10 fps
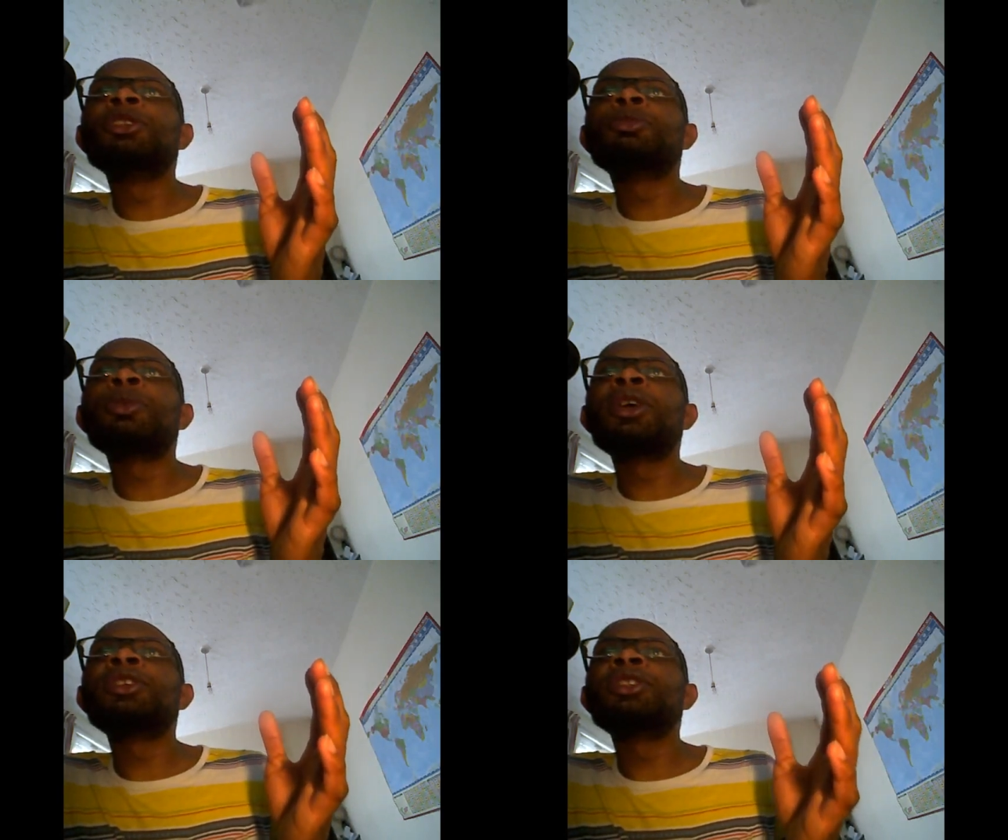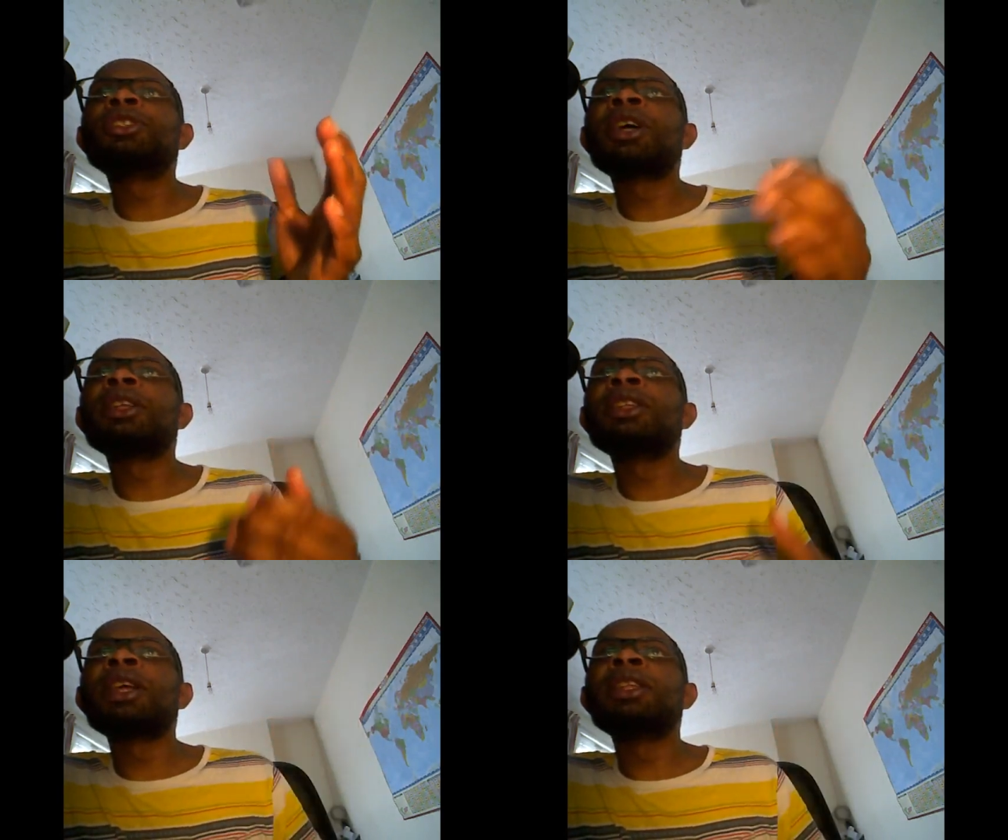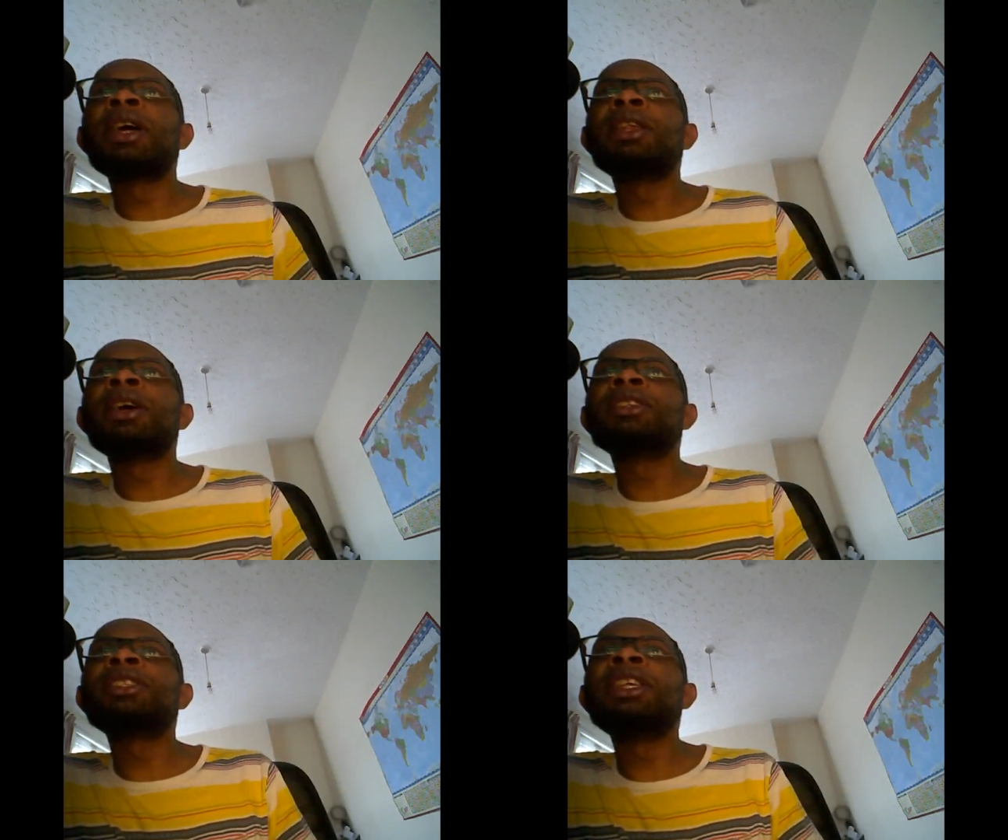inspirations
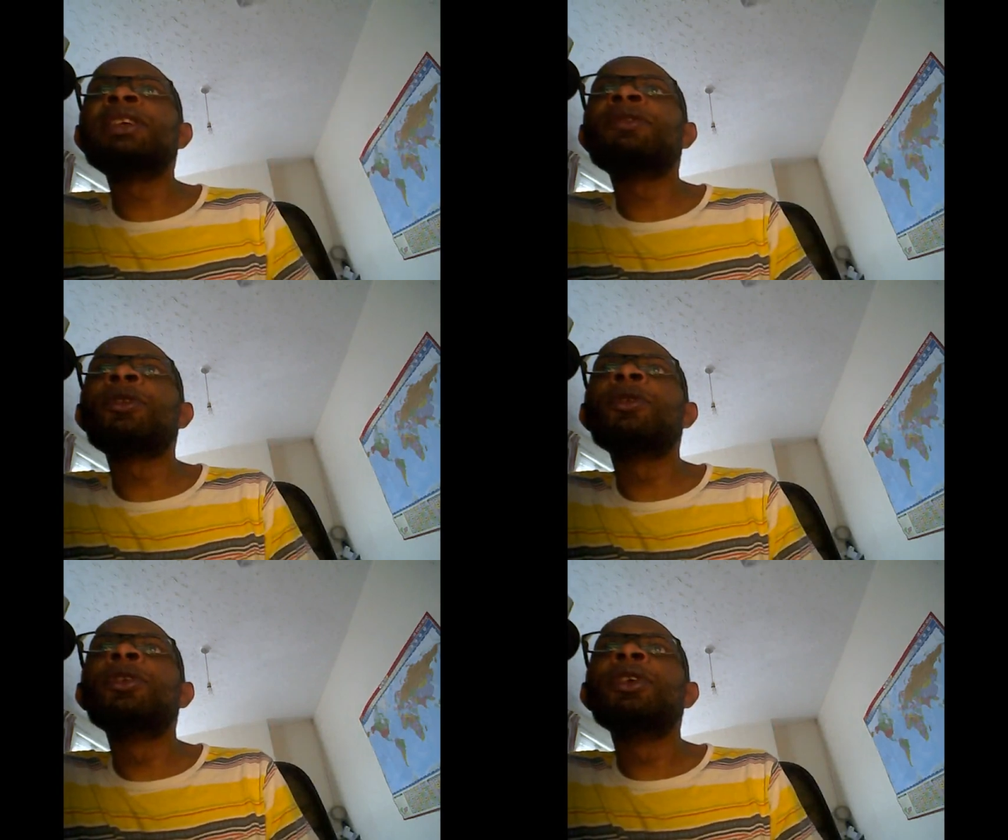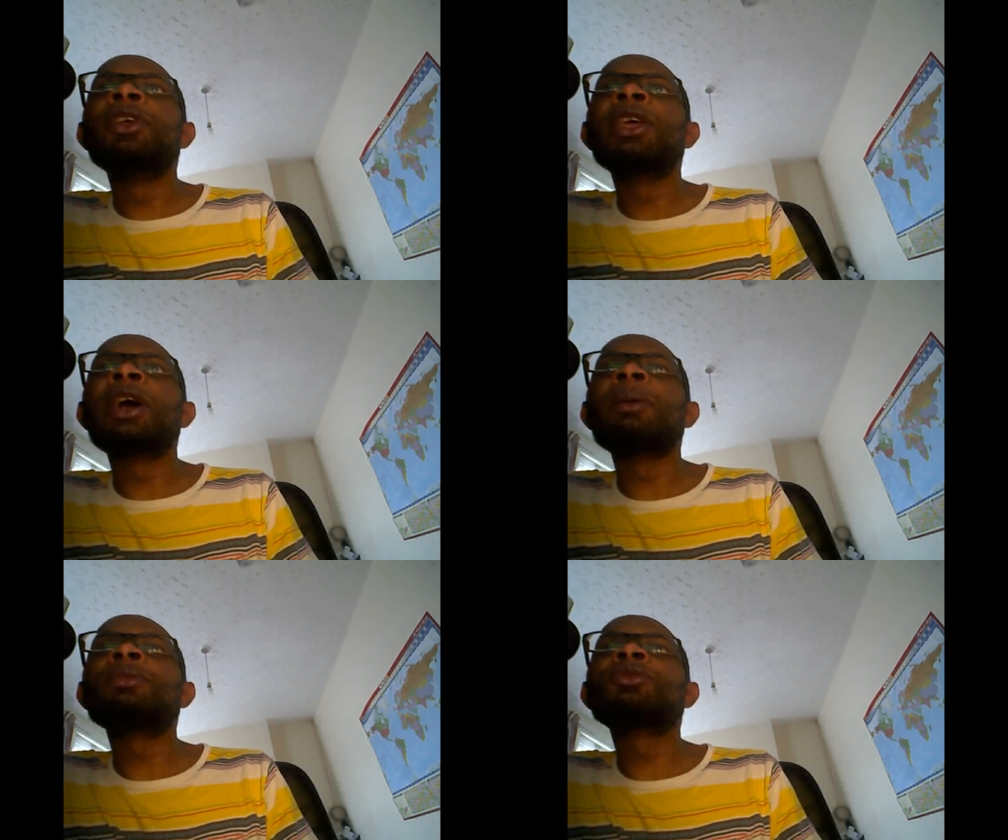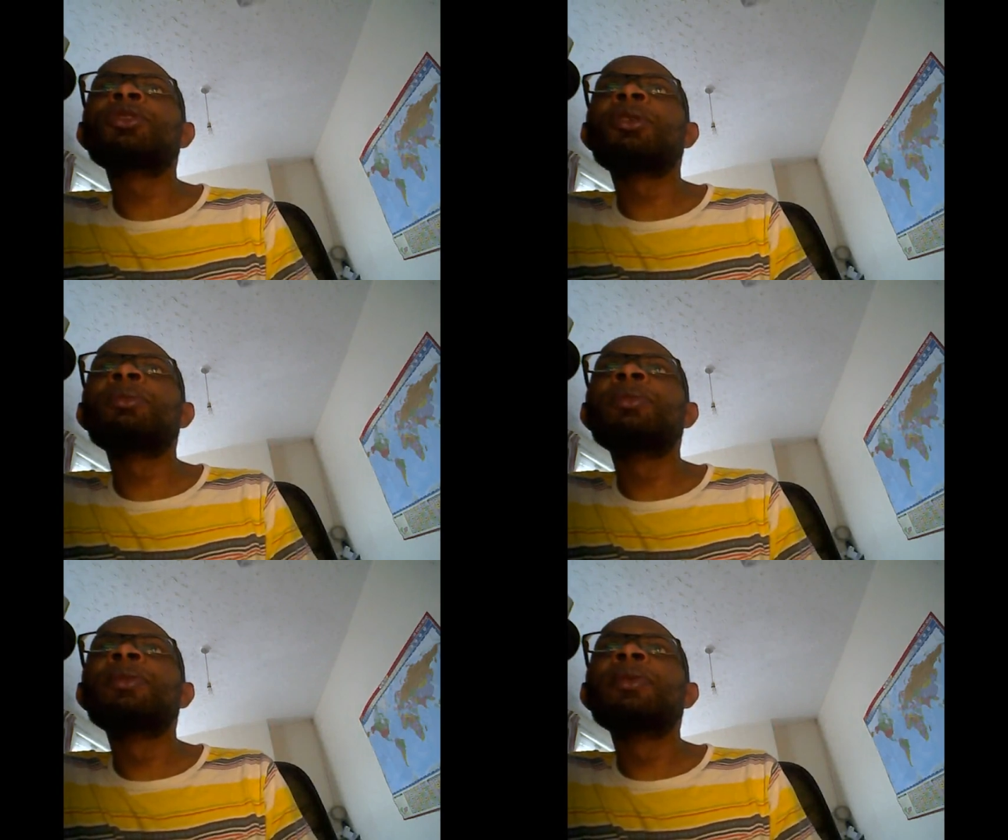that does evil, it comes
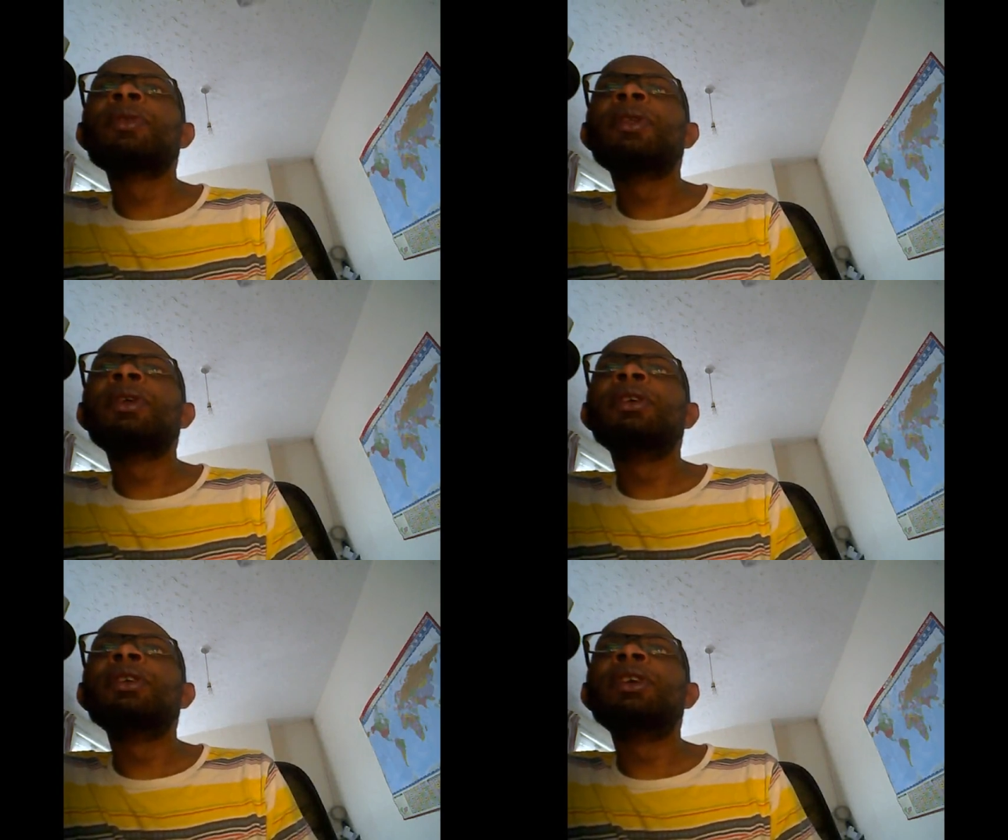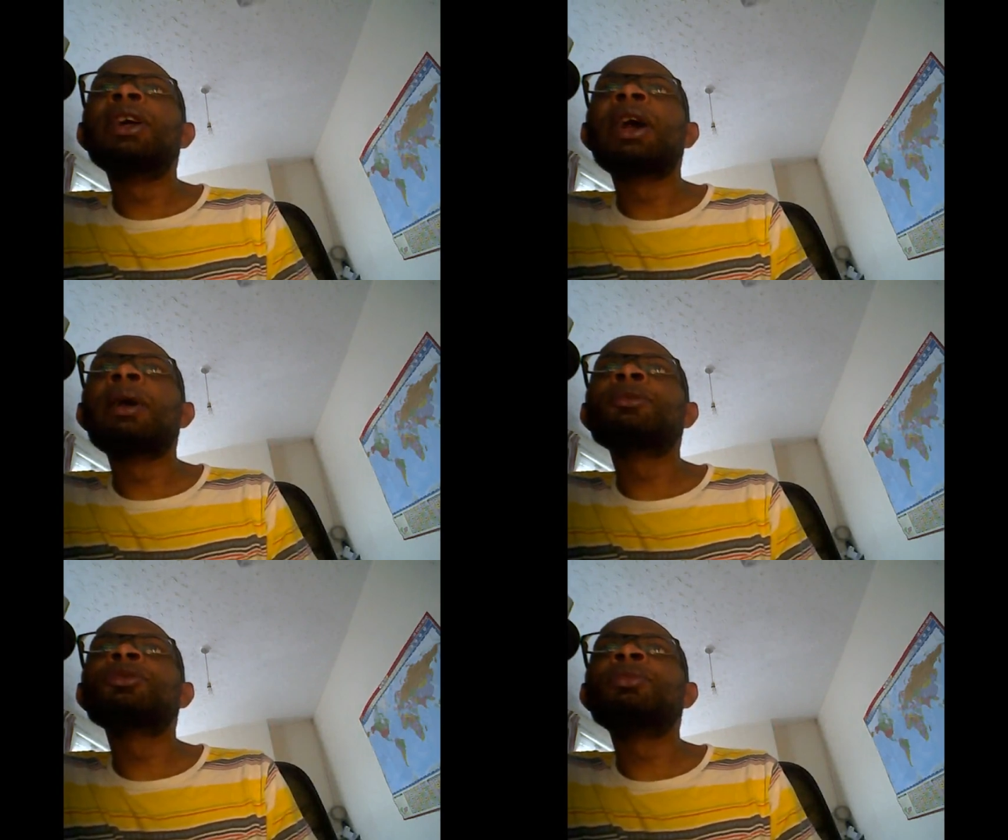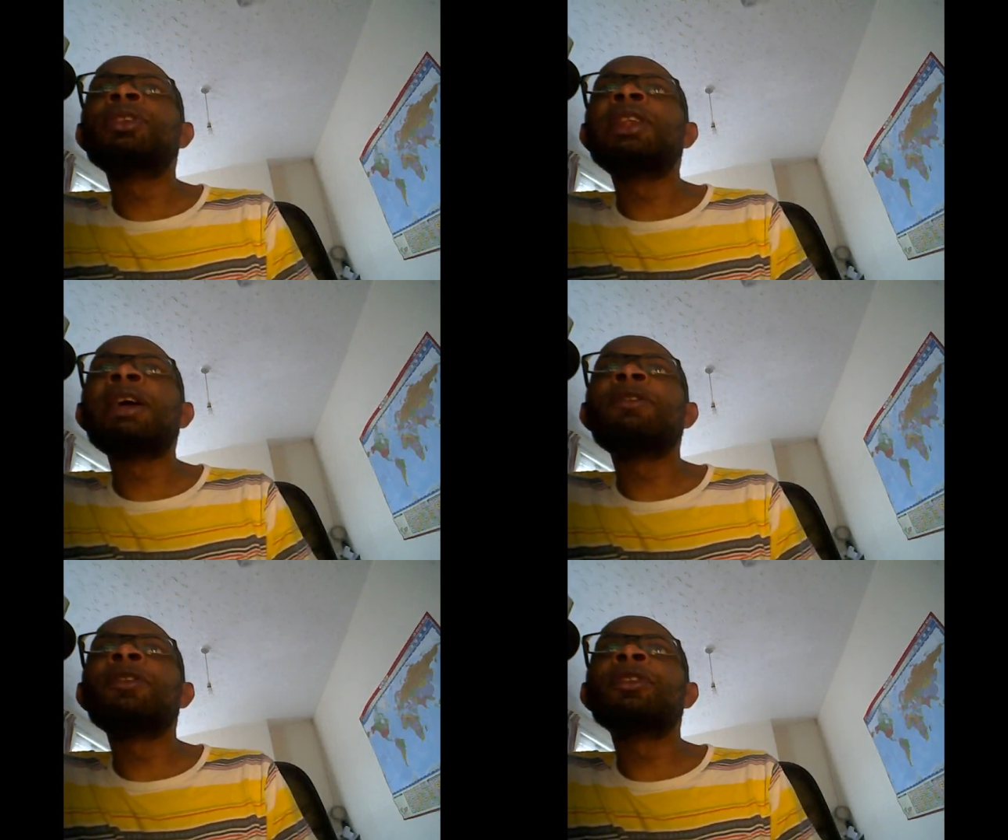from the
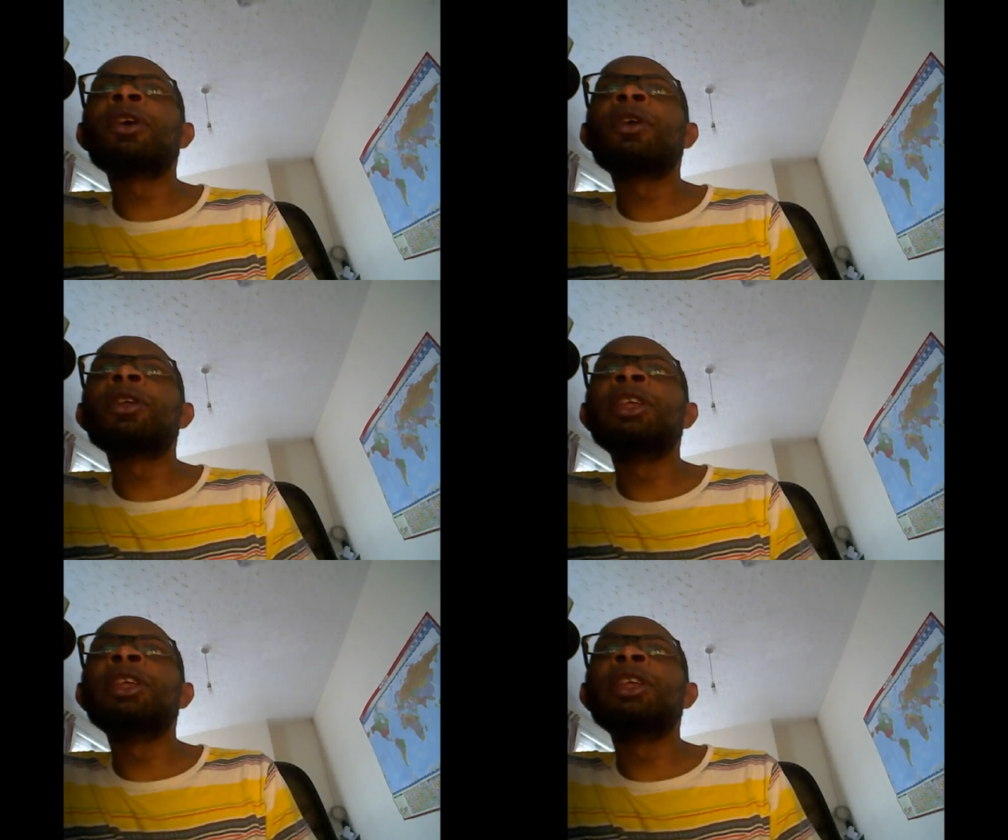devil